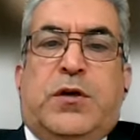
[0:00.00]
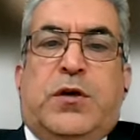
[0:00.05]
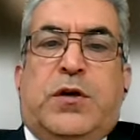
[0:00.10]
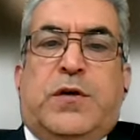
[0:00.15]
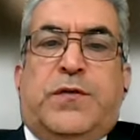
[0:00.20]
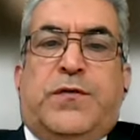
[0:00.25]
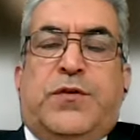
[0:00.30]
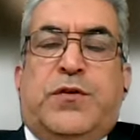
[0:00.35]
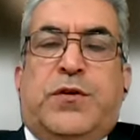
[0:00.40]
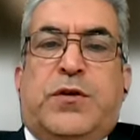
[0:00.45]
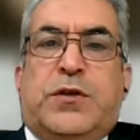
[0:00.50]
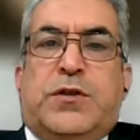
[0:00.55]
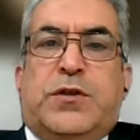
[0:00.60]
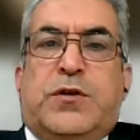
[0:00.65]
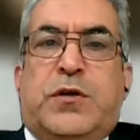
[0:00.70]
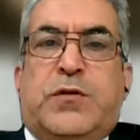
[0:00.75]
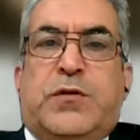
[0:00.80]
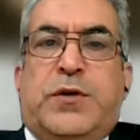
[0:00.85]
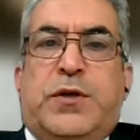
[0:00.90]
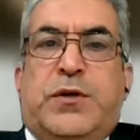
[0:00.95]
Of course,
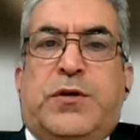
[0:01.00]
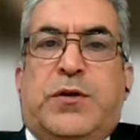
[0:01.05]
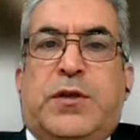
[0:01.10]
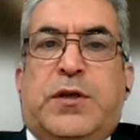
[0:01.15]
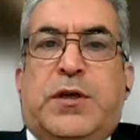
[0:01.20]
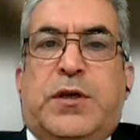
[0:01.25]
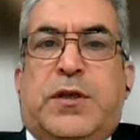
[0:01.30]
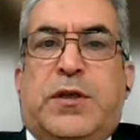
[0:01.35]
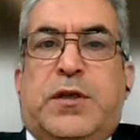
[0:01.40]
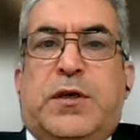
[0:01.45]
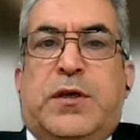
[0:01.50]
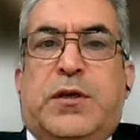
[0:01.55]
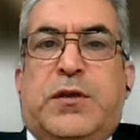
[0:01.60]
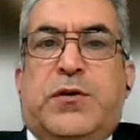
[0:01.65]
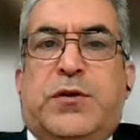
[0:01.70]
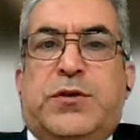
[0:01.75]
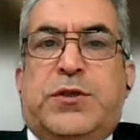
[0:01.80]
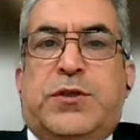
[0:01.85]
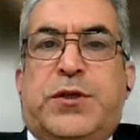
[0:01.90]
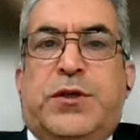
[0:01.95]
all we know that the
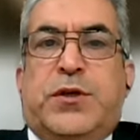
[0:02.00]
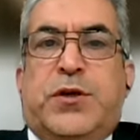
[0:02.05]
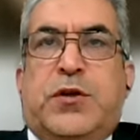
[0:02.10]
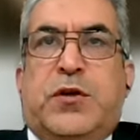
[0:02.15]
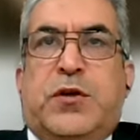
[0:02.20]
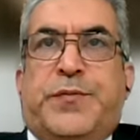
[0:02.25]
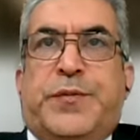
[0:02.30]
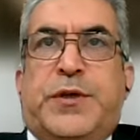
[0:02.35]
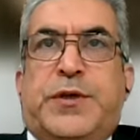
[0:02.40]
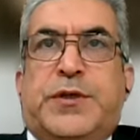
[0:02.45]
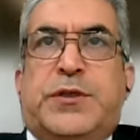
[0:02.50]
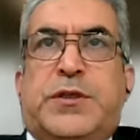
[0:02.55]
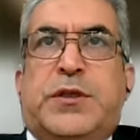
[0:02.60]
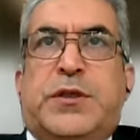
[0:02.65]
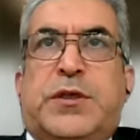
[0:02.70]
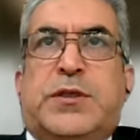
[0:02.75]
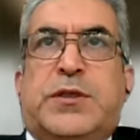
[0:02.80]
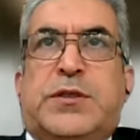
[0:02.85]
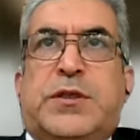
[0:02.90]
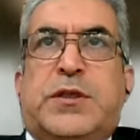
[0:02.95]
androgenic
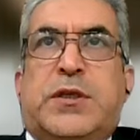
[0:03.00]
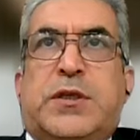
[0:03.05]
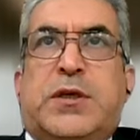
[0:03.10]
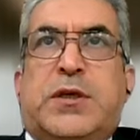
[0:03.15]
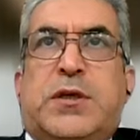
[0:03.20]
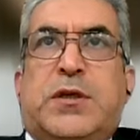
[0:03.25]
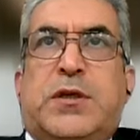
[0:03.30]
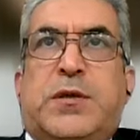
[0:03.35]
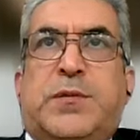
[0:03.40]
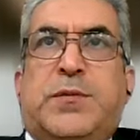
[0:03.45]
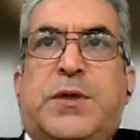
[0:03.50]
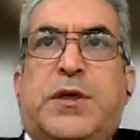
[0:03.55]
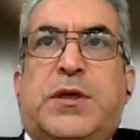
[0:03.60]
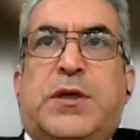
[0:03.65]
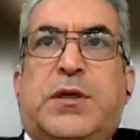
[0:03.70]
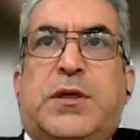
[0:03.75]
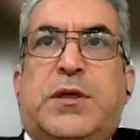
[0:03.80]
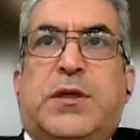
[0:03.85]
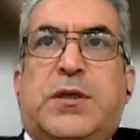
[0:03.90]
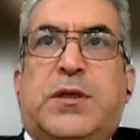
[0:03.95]
alopecia is the
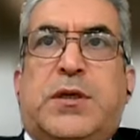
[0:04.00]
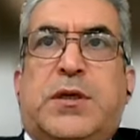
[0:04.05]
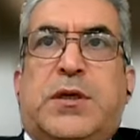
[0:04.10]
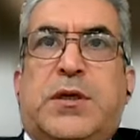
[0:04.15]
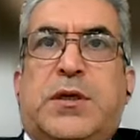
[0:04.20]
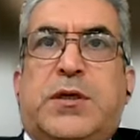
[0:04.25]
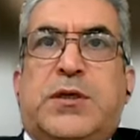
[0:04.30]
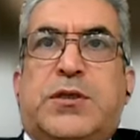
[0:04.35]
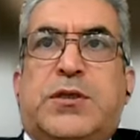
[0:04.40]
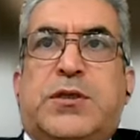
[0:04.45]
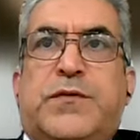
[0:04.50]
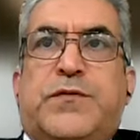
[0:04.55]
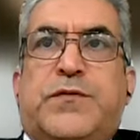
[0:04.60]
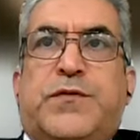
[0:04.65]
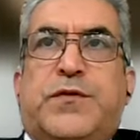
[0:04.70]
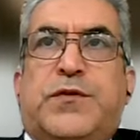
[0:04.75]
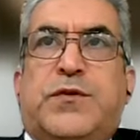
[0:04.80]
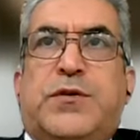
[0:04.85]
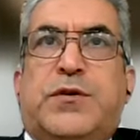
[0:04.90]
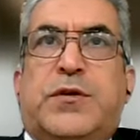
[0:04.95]
main indication
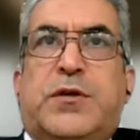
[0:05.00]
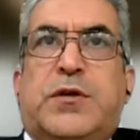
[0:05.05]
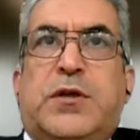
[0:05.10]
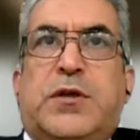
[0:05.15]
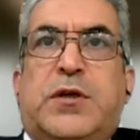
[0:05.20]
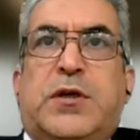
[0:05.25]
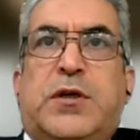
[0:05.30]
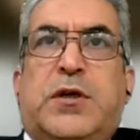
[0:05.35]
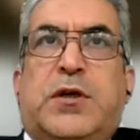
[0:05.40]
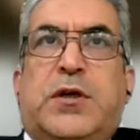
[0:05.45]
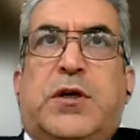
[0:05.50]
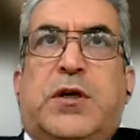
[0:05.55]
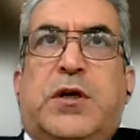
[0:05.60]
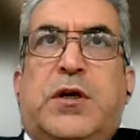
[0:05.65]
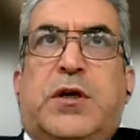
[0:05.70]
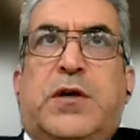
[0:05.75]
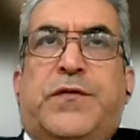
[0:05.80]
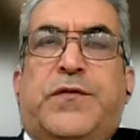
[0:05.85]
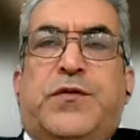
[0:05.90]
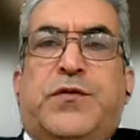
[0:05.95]
for
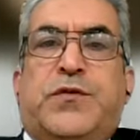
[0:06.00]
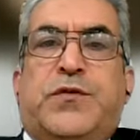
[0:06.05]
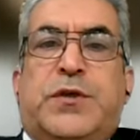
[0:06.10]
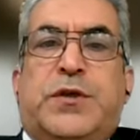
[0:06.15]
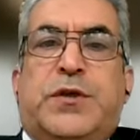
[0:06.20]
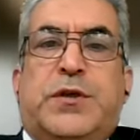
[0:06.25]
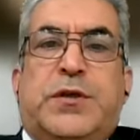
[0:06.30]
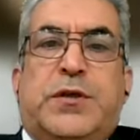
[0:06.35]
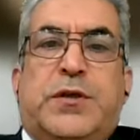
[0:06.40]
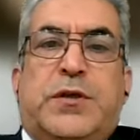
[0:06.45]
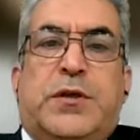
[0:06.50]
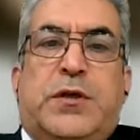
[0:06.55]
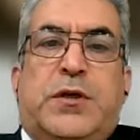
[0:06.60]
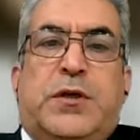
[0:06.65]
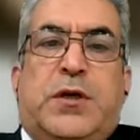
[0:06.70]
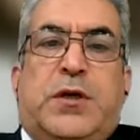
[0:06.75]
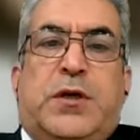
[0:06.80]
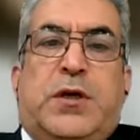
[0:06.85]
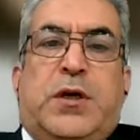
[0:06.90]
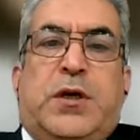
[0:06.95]
FUE,
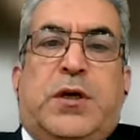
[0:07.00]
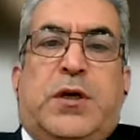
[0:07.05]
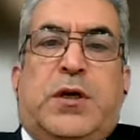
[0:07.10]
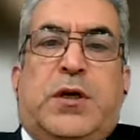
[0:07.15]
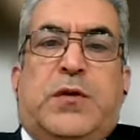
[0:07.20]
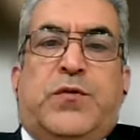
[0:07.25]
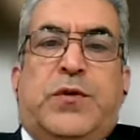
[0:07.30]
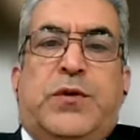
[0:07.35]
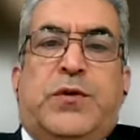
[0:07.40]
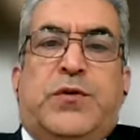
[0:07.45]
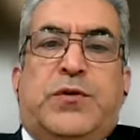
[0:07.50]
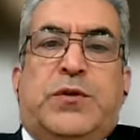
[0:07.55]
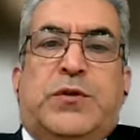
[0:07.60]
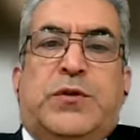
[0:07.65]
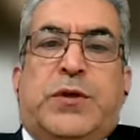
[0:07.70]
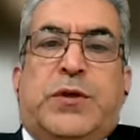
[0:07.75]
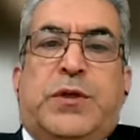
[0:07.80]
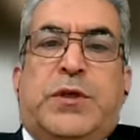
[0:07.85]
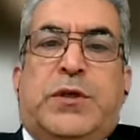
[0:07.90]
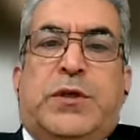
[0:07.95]
and we
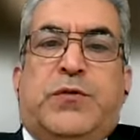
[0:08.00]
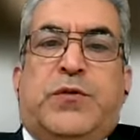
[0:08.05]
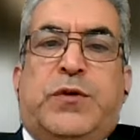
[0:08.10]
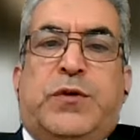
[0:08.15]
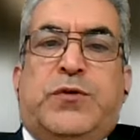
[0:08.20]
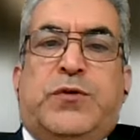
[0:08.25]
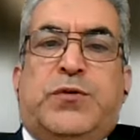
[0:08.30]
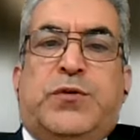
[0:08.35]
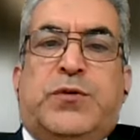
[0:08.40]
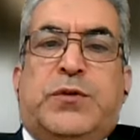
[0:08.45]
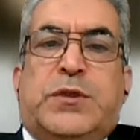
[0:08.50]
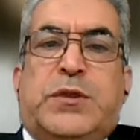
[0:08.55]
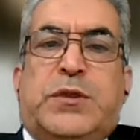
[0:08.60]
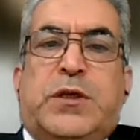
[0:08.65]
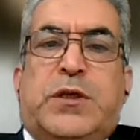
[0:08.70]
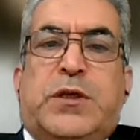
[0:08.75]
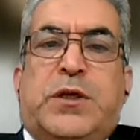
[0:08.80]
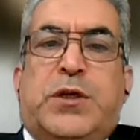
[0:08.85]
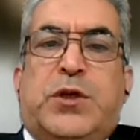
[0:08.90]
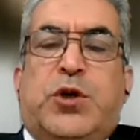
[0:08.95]
use
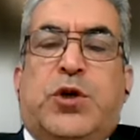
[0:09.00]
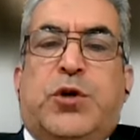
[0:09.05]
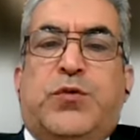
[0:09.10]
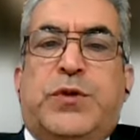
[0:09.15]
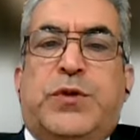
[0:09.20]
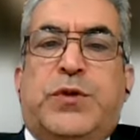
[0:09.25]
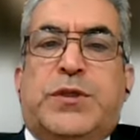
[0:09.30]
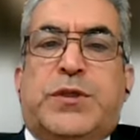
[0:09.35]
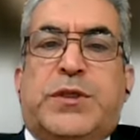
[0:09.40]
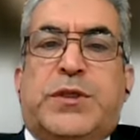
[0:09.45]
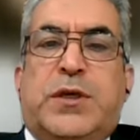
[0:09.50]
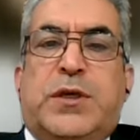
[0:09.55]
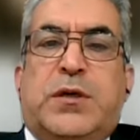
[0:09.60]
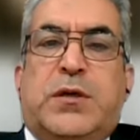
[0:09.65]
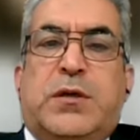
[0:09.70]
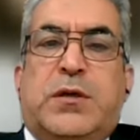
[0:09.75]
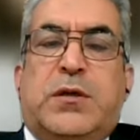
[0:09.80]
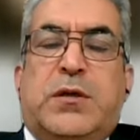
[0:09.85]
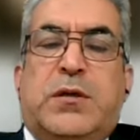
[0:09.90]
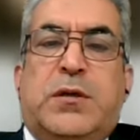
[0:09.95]
the Norwood
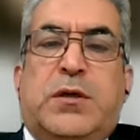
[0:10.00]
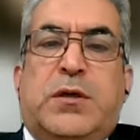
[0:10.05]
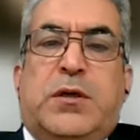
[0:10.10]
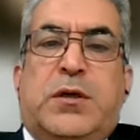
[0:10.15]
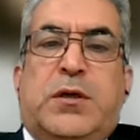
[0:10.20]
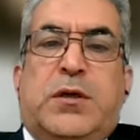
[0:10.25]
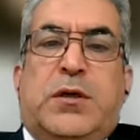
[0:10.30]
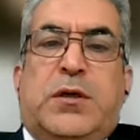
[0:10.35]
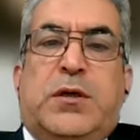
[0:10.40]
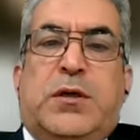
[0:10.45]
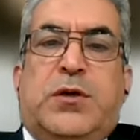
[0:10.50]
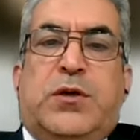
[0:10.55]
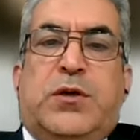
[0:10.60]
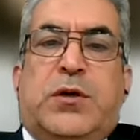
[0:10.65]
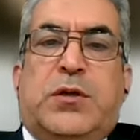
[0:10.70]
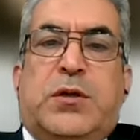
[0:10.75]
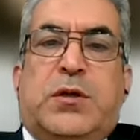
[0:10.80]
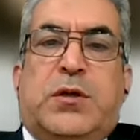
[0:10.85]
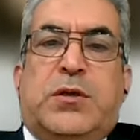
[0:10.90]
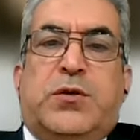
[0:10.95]
scale in
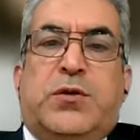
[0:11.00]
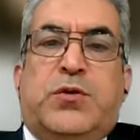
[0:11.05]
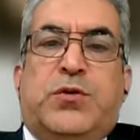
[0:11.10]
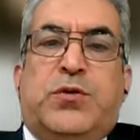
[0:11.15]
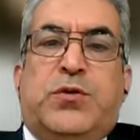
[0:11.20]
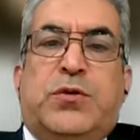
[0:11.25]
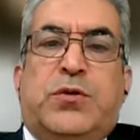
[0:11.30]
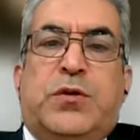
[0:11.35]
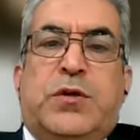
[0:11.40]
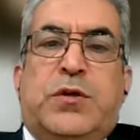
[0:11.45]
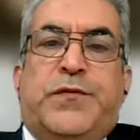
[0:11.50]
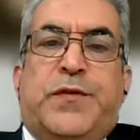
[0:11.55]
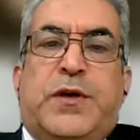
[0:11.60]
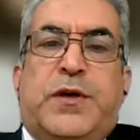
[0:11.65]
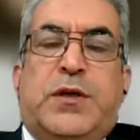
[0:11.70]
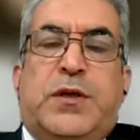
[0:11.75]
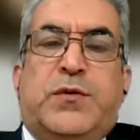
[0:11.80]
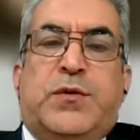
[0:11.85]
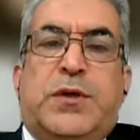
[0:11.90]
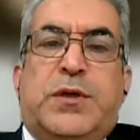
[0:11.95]
order to
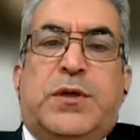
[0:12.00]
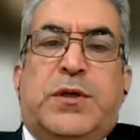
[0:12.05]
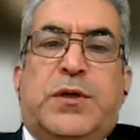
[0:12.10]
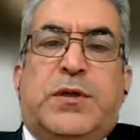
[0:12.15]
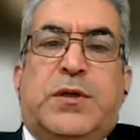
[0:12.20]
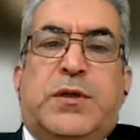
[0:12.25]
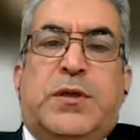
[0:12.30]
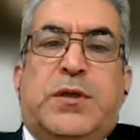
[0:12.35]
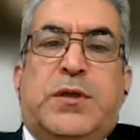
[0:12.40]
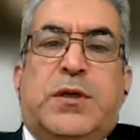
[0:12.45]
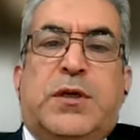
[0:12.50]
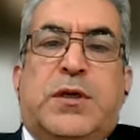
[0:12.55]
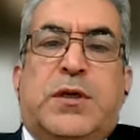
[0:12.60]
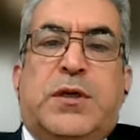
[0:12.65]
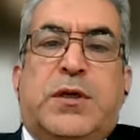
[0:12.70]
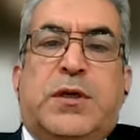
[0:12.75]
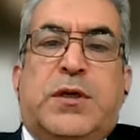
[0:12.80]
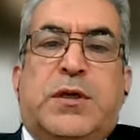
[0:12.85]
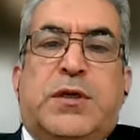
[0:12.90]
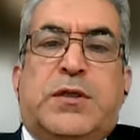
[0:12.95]
evaluate
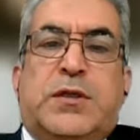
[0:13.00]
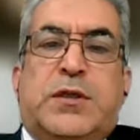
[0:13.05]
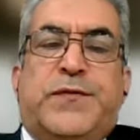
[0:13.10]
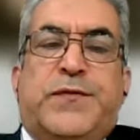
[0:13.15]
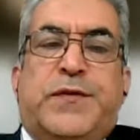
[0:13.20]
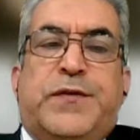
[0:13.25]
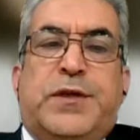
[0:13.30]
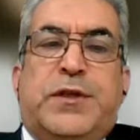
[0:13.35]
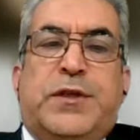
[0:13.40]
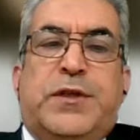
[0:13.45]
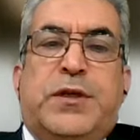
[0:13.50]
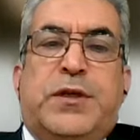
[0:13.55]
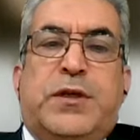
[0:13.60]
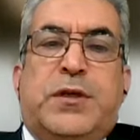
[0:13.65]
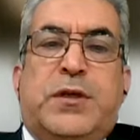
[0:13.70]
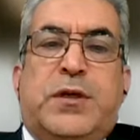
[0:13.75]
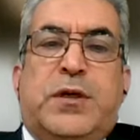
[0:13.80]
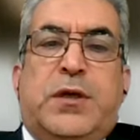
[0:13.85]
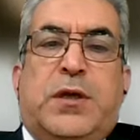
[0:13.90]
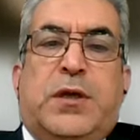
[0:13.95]
the
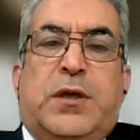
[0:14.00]
severity.